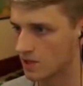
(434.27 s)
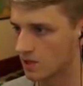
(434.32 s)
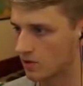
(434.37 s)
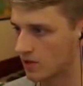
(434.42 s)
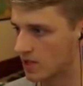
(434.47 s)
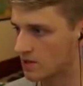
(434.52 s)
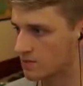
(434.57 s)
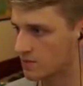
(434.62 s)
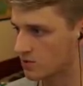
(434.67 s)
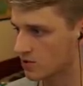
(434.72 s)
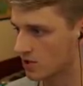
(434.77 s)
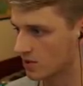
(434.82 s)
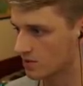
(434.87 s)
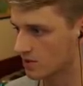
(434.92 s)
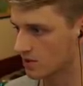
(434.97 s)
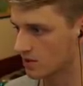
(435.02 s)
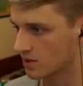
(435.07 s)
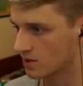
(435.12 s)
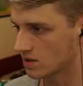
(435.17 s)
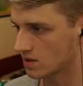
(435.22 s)
Oh, he has been
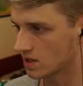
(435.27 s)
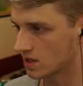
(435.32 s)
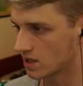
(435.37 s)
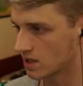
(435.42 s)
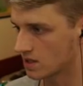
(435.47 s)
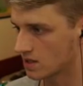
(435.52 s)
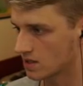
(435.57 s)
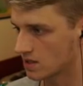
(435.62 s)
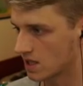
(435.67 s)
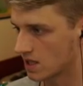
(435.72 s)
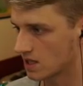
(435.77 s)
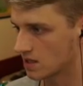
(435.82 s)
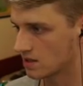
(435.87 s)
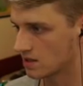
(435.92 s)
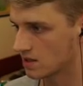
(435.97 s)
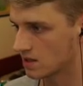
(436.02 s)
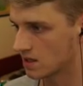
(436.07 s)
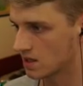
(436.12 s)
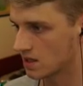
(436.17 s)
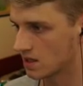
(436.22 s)
dropped. Oh, okay. Sad.
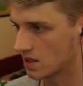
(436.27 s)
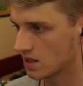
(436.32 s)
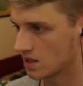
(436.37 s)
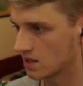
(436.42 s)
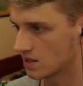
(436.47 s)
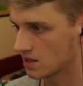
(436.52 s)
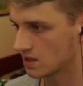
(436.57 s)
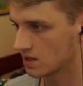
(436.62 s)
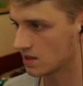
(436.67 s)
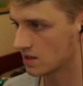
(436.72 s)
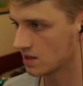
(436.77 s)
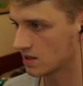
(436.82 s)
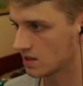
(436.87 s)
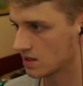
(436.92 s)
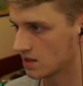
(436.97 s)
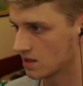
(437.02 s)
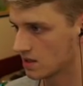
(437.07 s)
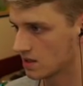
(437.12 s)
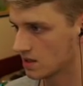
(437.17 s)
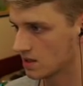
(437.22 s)
Uh,
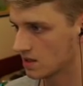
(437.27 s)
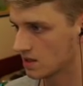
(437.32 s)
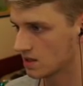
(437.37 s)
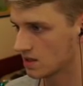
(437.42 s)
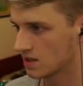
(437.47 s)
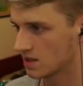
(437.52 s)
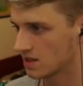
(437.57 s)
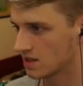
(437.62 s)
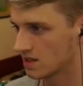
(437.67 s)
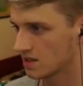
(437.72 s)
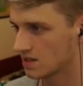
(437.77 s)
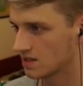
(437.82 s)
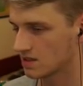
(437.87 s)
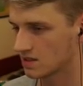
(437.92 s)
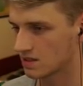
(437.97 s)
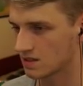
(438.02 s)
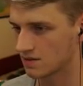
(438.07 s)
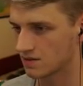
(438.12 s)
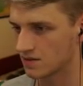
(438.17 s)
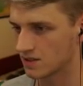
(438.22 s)

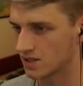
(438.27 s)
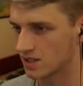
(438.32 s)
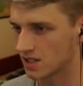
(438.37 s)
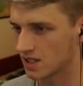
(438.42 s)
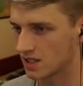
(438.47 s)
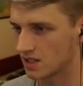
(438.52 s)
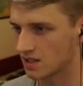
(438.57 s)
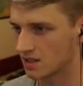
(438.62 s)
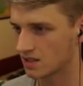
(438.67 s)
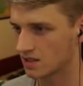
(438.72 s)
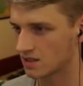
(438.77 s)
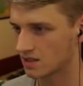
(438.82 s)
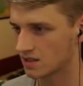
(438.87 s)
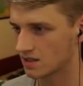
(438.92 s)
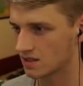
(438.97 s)
skip gel.